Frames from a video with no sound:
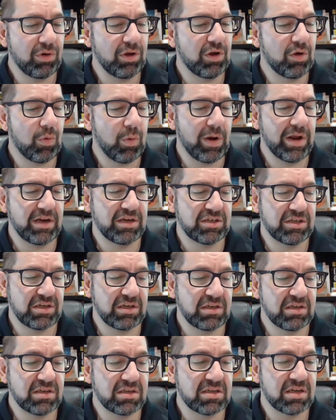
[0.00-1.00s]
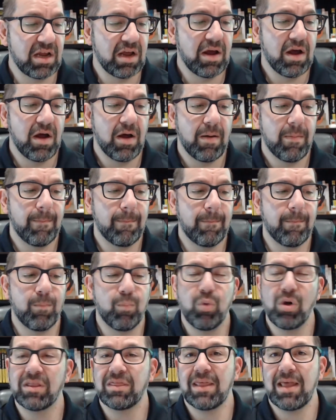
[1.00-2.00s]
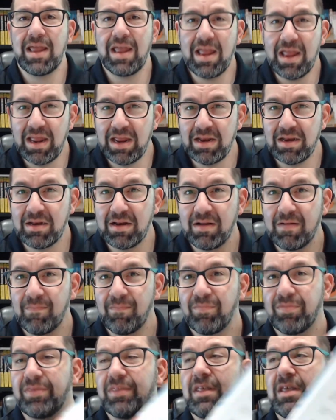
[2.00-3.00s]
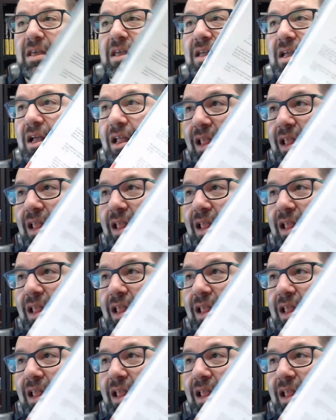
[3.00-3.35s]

equations within the